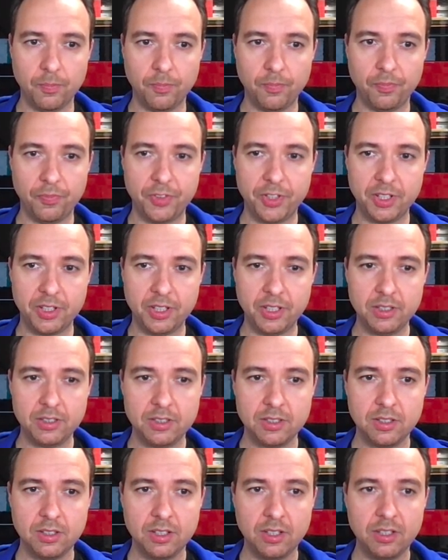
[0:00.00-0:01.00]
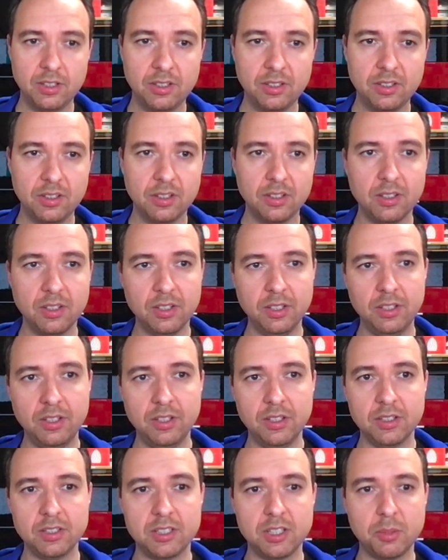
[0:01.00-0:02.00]
The next thing in
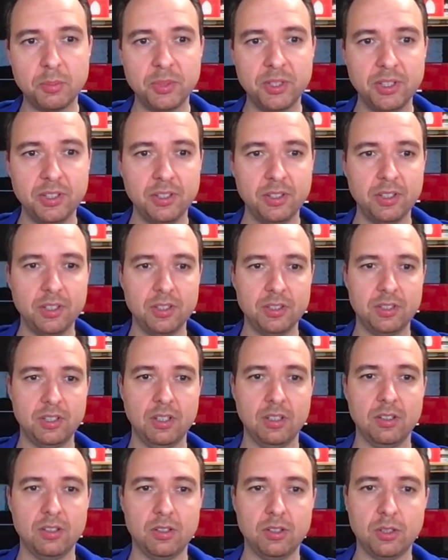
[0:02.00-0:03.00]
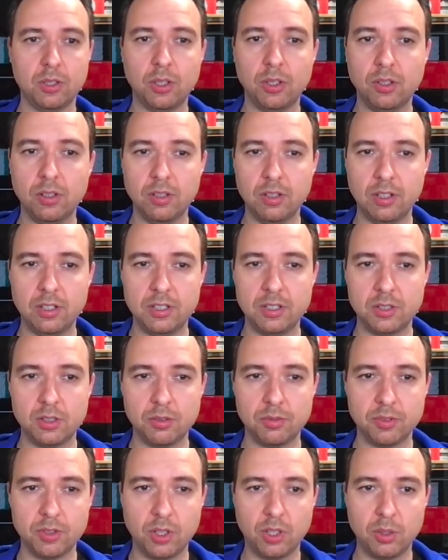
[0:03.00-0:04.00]
the summary is the list
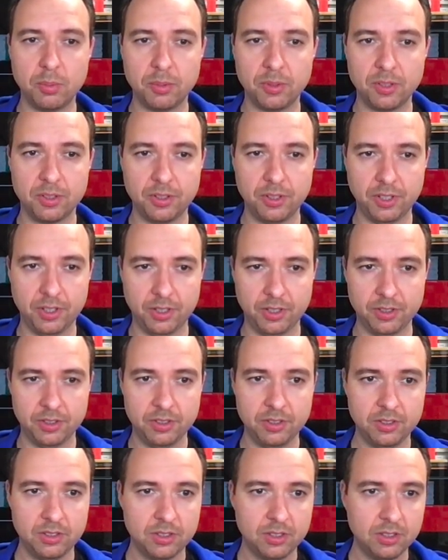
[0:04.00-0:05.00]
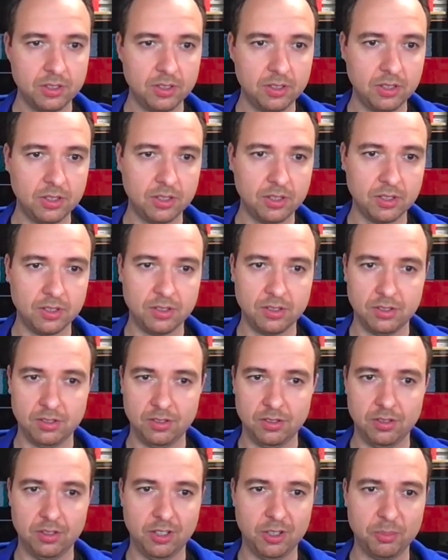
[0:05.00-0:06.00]
of top 3 errors that are
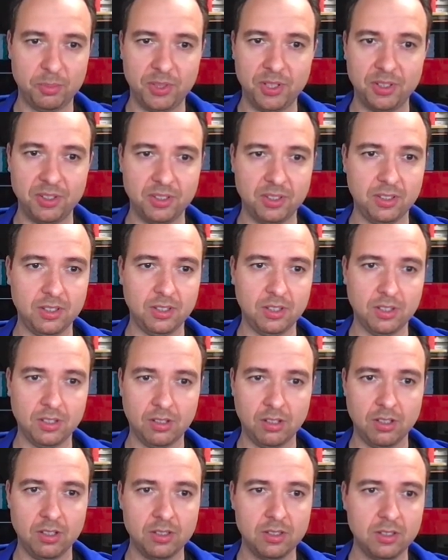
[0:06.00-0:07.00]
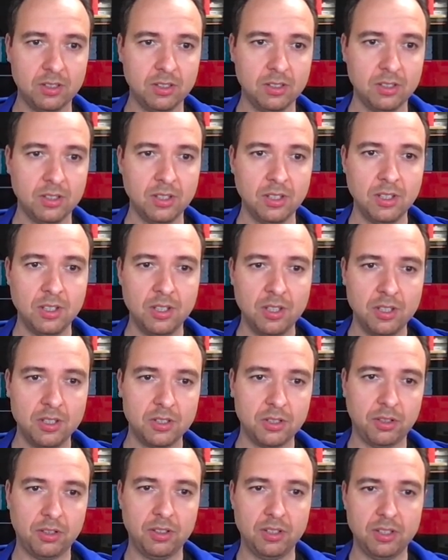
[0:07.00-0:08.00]
appearing in the cluster. So
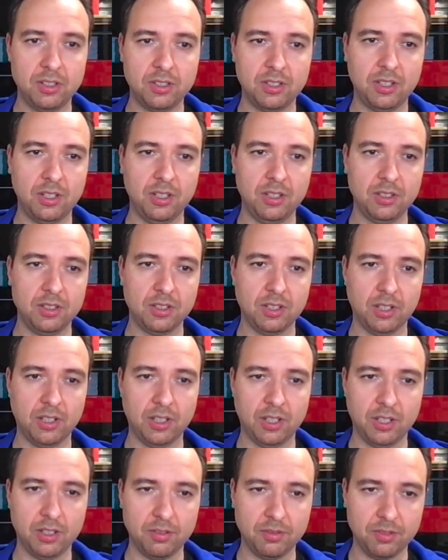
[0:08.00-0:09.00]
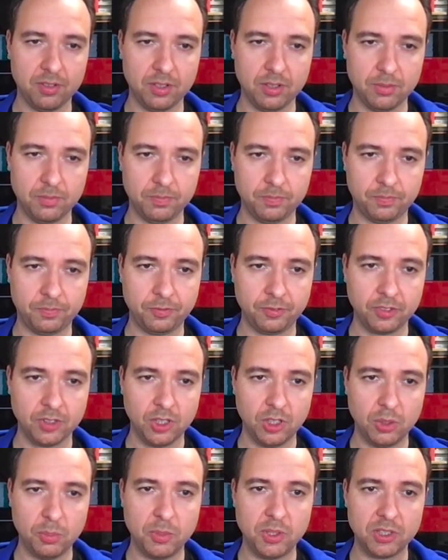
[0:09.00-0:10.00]
in this case, I have
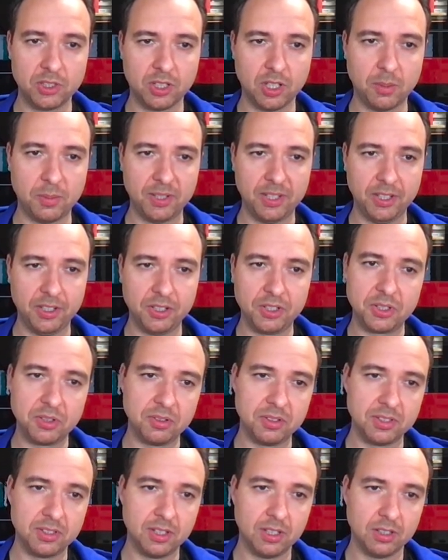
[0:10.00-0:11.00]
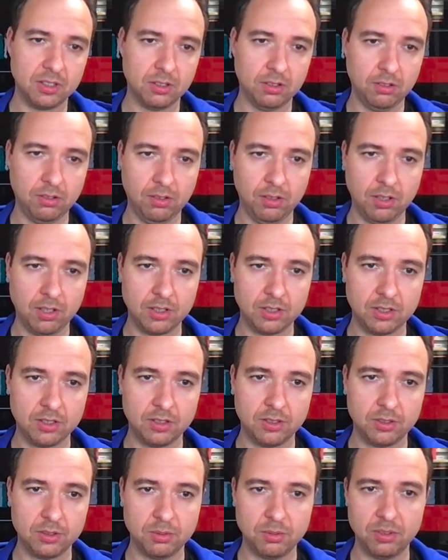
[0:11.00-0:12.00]
the most common issue is that cluster
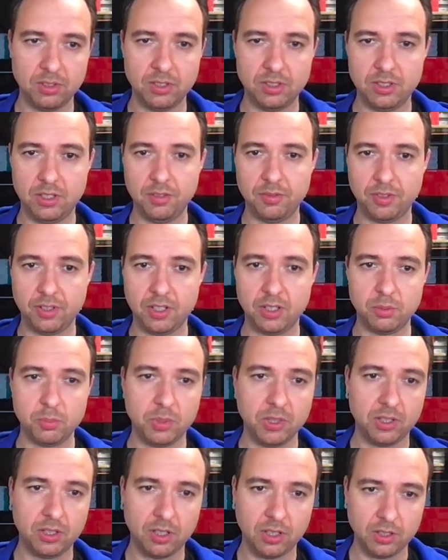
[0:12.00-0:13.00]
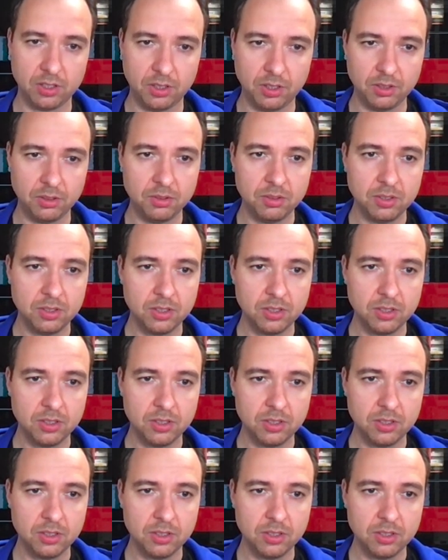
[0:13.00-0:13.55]
rule is defined but not used.